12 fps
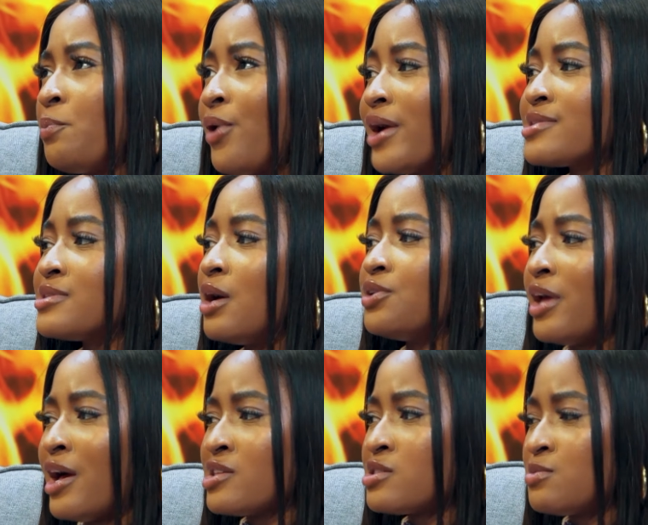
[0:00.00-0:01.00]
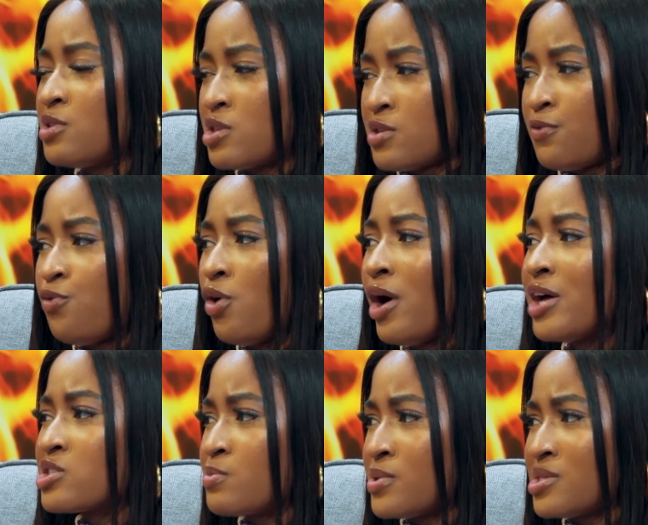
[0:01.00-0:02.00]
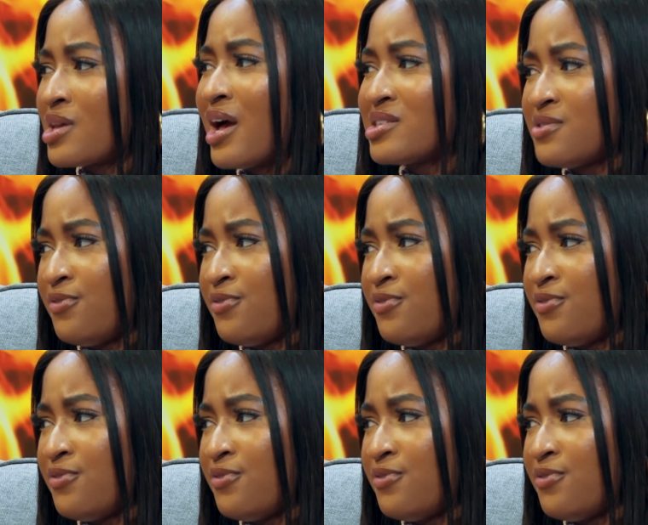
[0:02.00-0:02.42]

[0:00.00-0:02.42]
price down, there has to this fuel has to be scarce